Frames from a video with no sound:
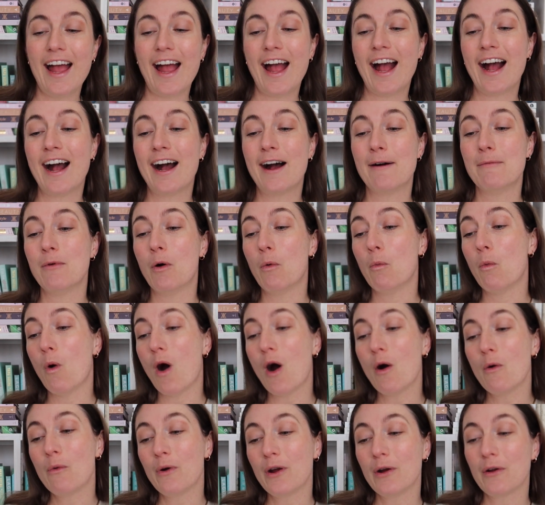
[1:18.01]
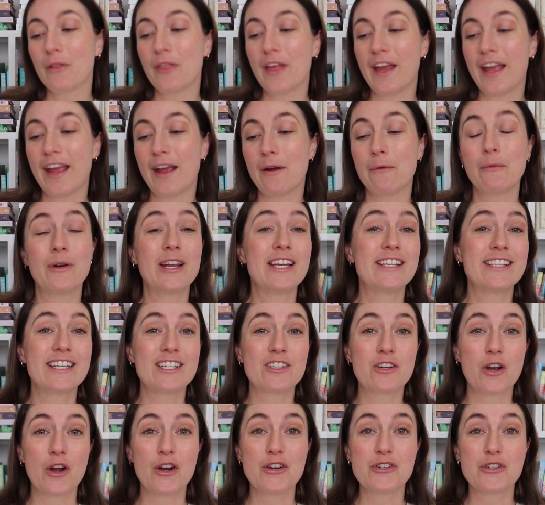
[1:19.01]
While we were there, we
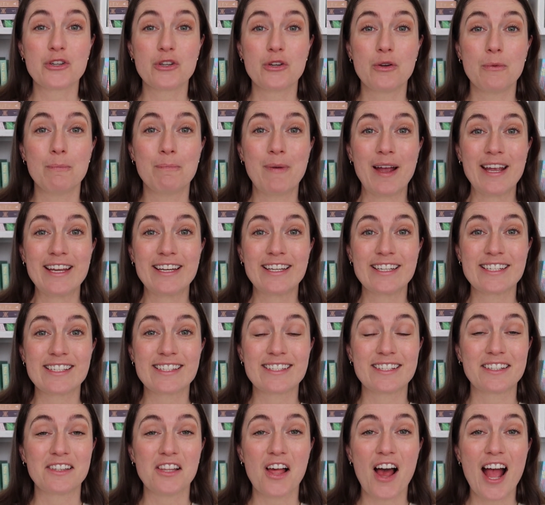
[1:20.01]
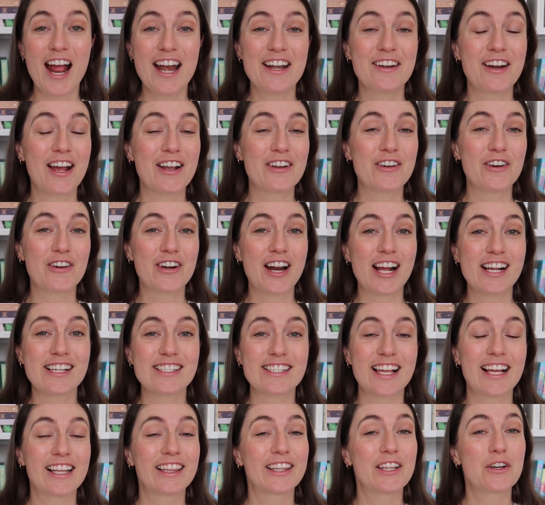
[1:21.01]
did go to Baker's Delight and I got
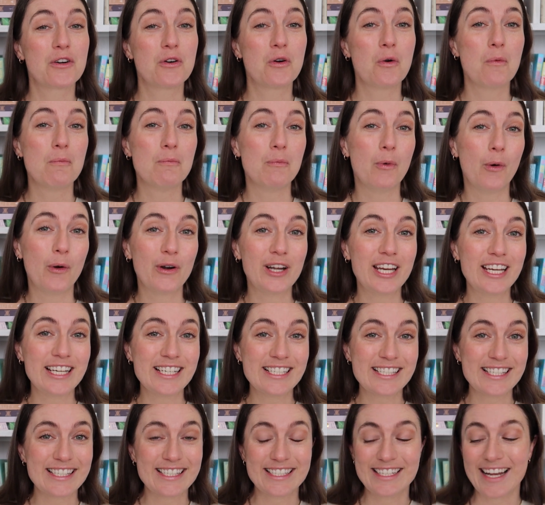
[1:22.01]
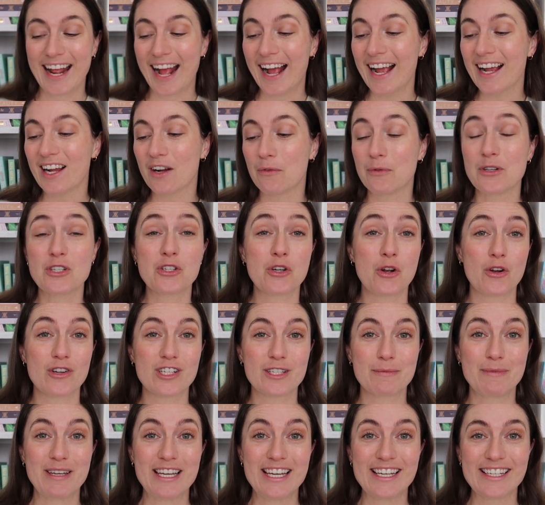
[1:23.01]
us a little morning snack, which
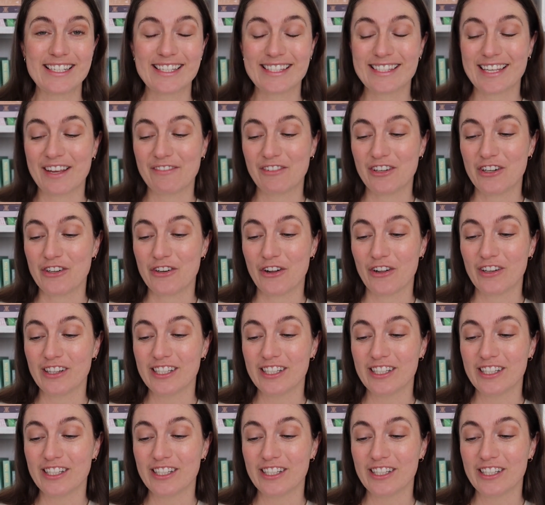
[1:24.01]
cost me $7.